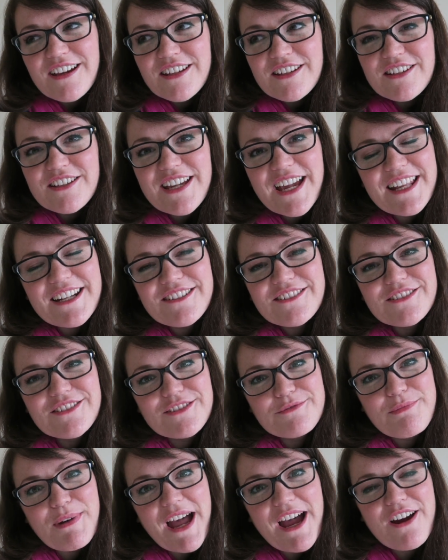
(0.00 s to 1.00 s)
you kind of
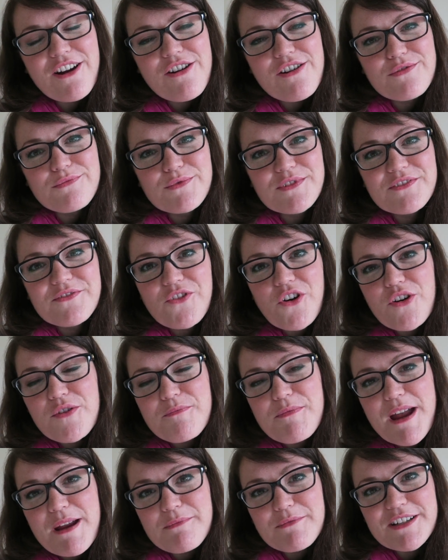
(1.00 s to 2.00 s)
look back on with fond
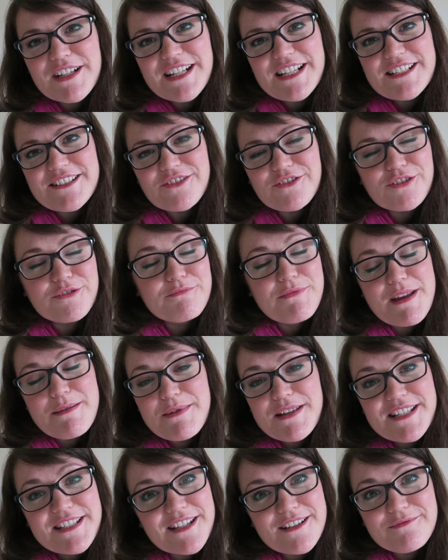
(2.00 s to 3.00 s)
memories, or
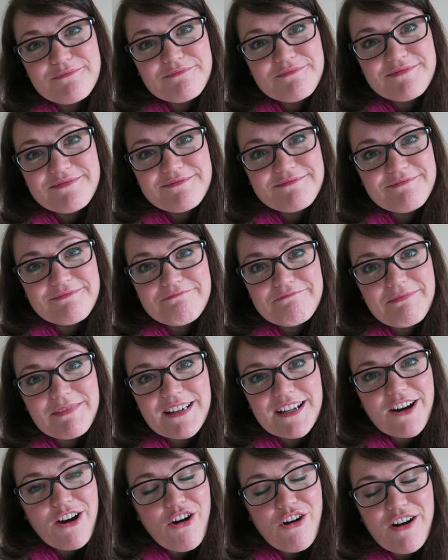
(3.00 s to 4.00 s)
maybe some
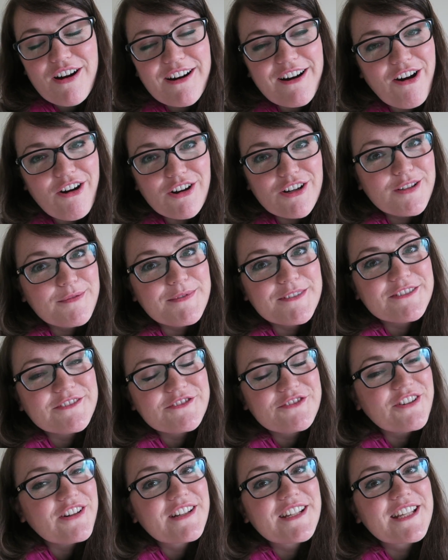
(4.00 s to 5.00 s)
horrible
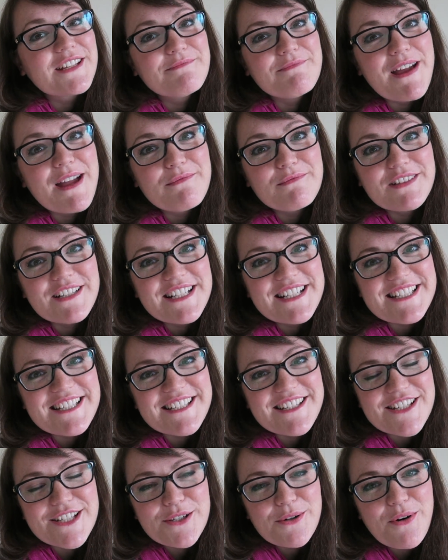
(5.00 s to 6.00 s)
drunken memories
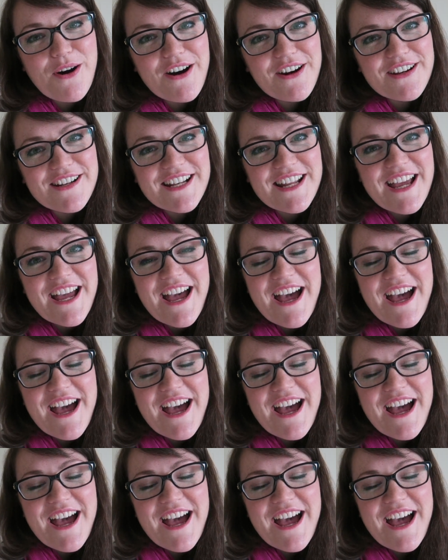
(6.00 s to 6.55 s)
and so on.